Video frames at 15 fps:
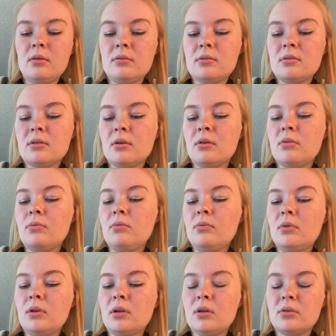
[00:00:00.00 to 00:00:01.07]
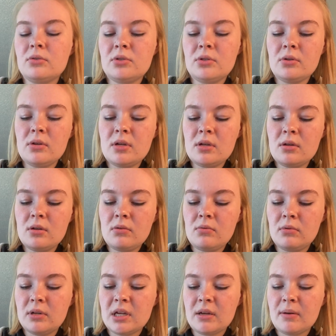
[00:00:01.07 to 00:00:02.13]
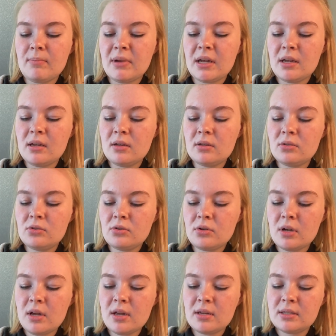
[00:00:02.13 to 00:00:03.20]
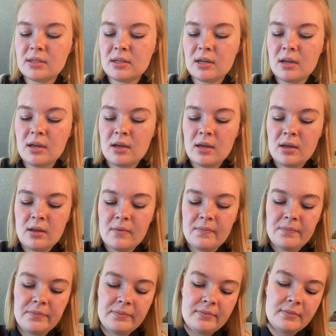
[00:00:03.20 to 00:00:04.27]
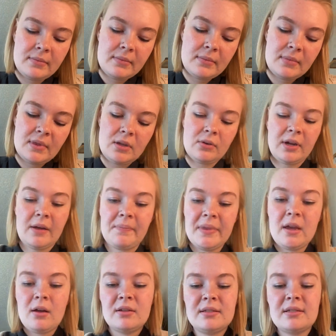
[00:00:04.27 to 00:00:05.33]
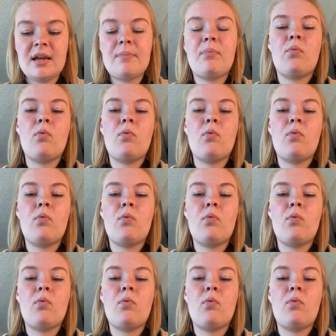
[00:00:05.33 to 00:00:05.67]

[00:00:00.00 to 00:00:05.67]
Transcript: So I'll show you. We'll get my hand traced. Okay, step